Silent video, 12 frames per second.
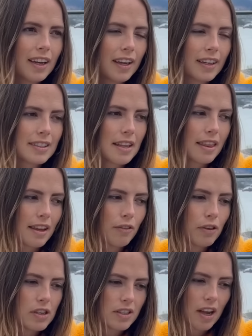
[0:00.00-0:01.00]
because I think
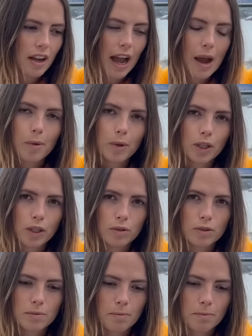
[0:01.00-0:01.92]
for a sock I will use